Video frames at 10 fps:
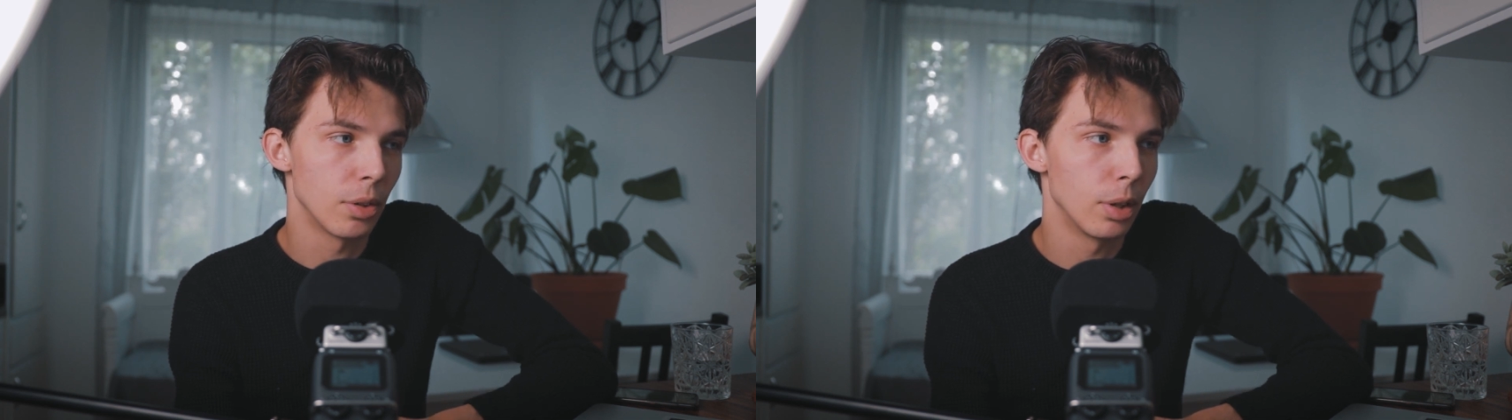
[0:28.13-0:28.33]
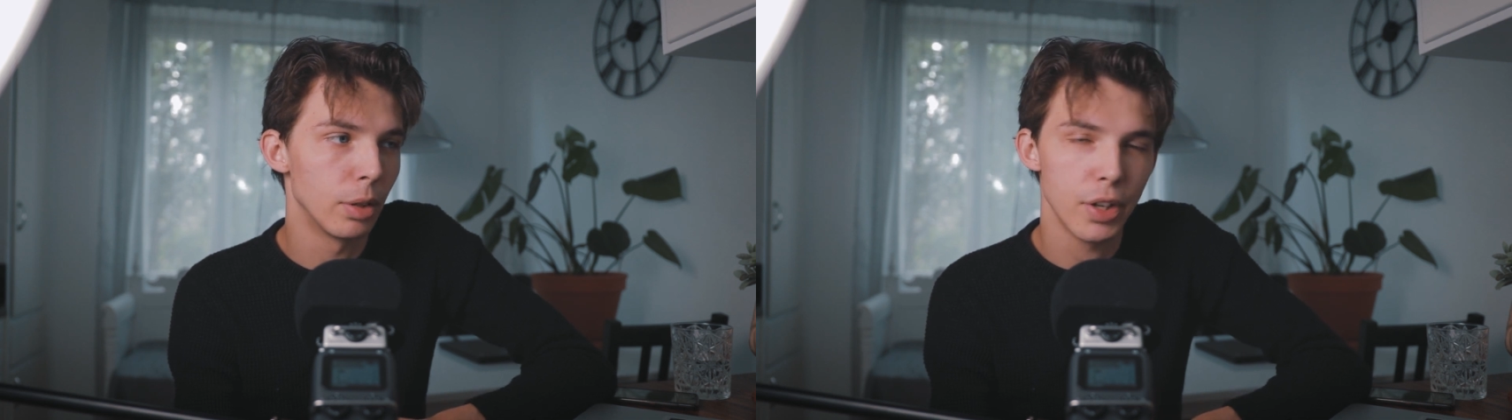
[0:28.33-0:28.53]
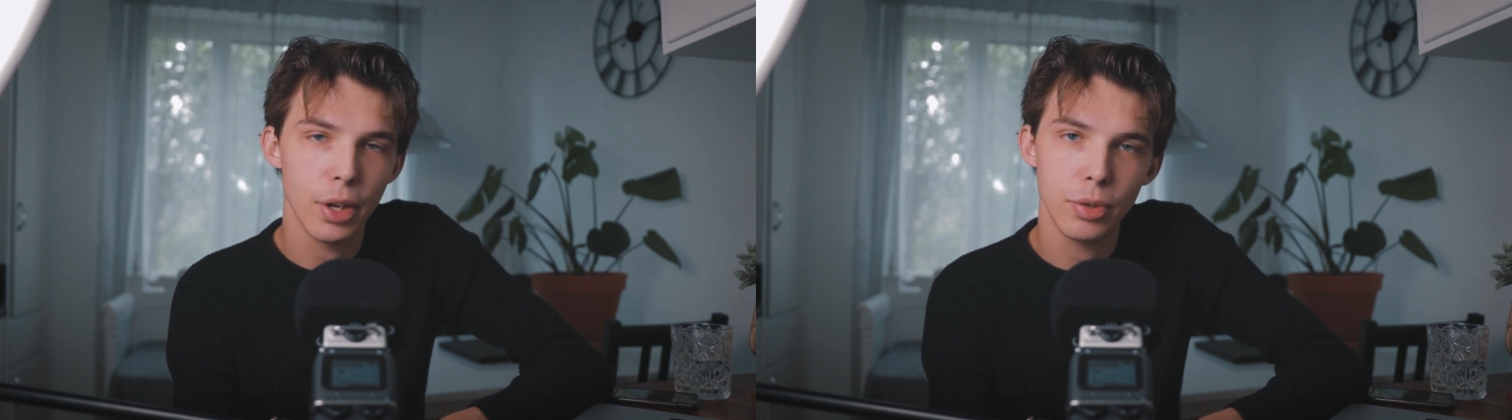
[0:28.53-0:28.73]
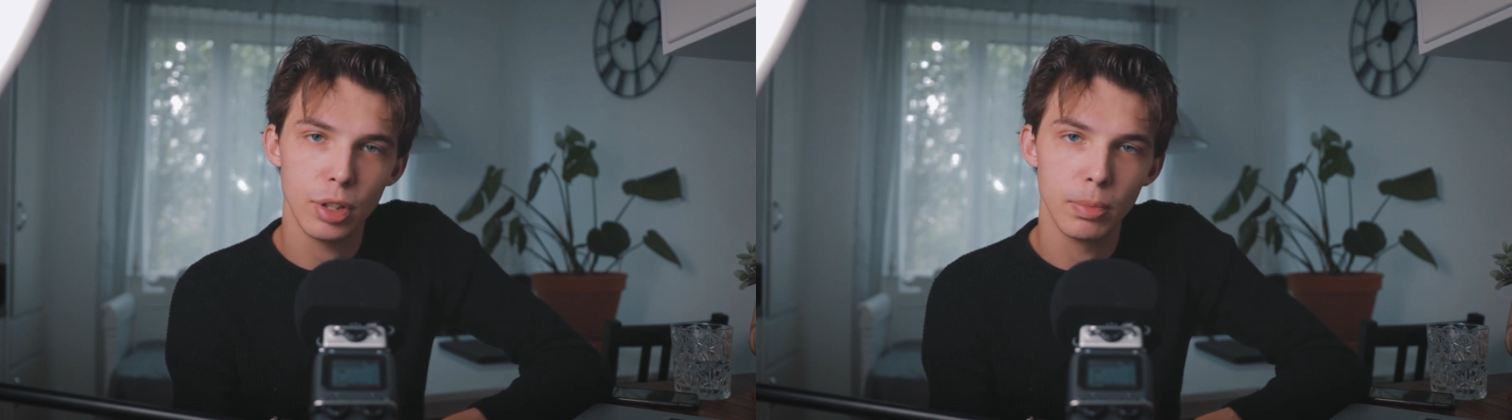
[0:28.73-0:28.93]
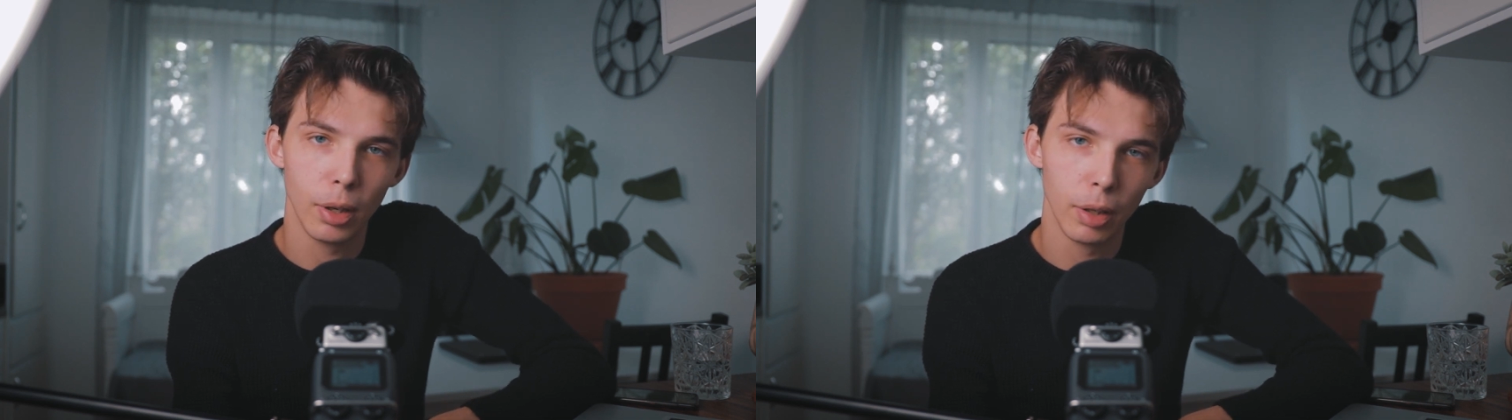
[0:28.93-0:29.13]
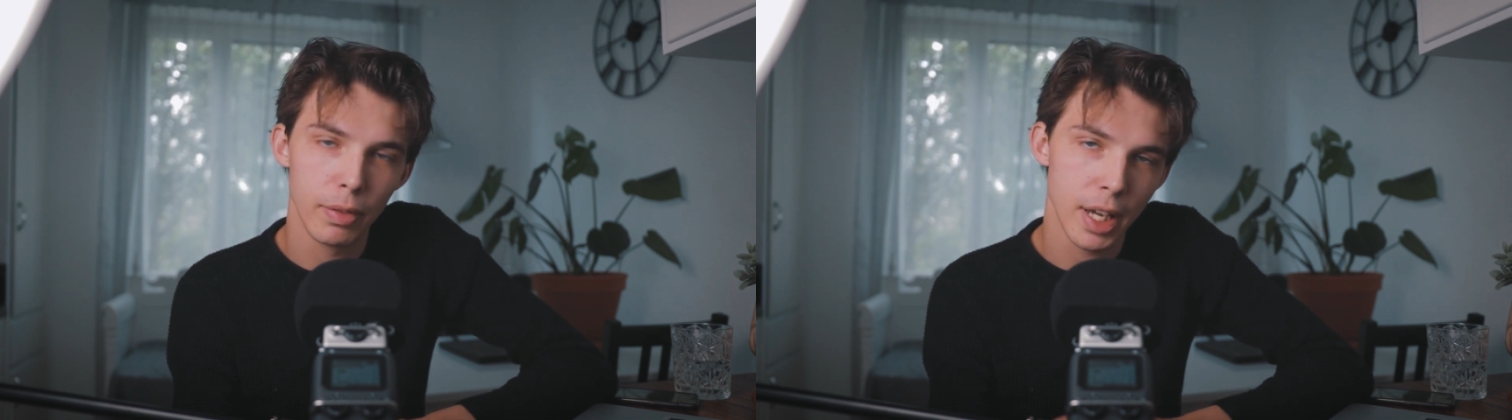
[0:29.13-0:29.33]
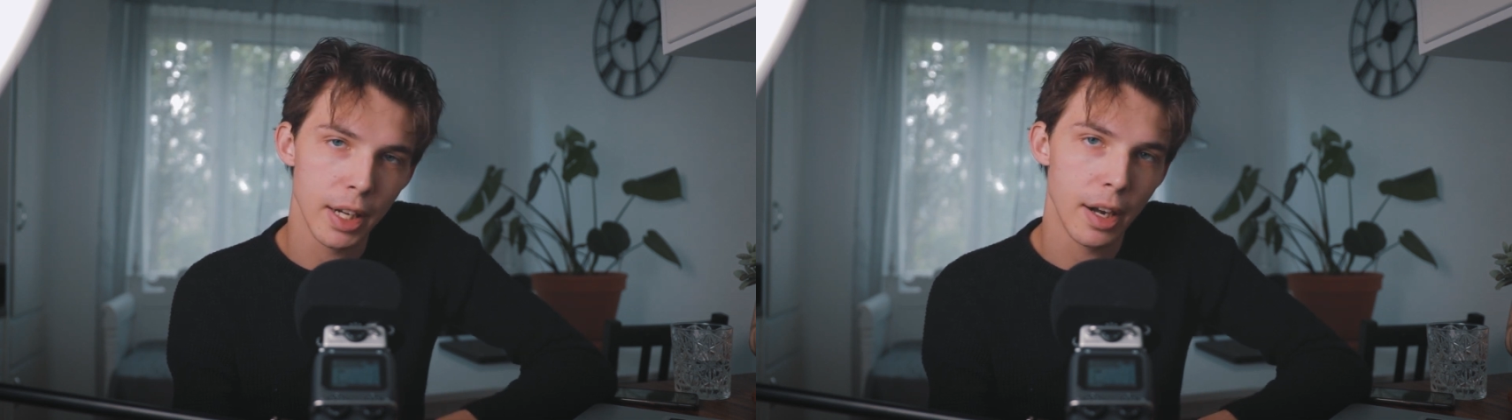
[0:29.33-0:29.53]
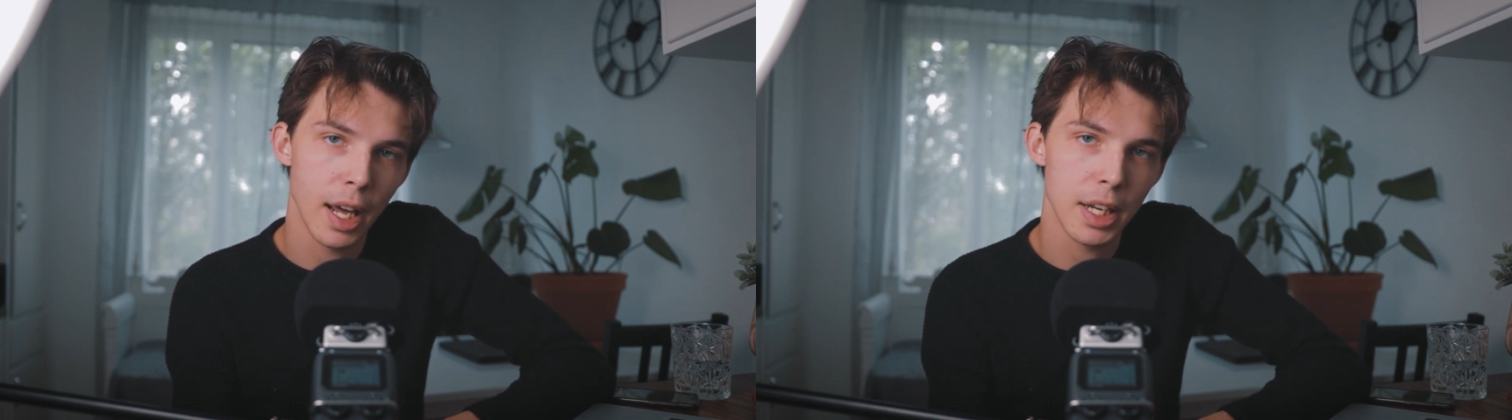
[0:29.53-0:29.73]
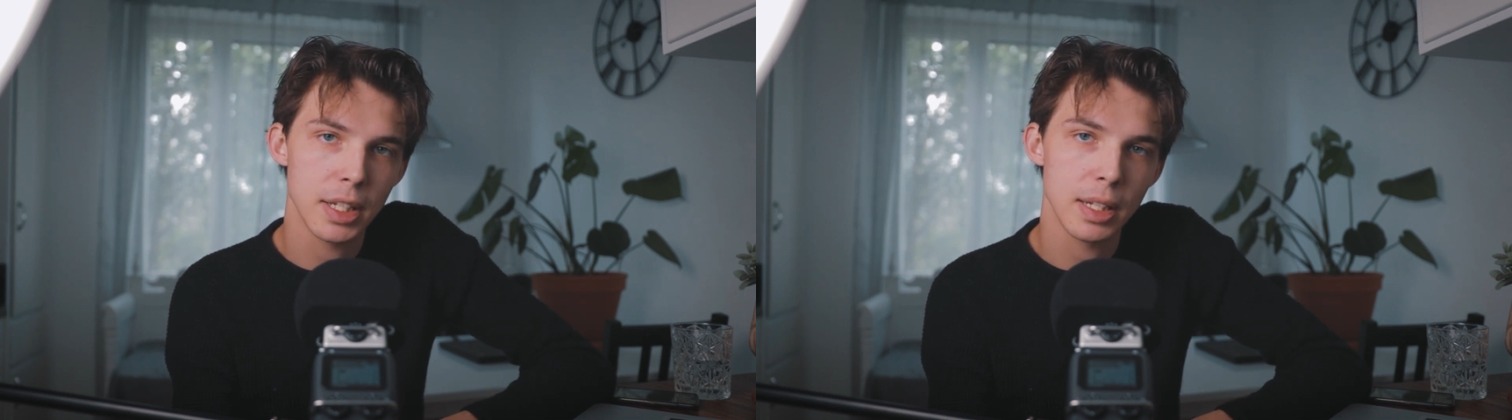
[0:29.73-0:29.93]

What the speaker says: all over YouTube, all over the internet.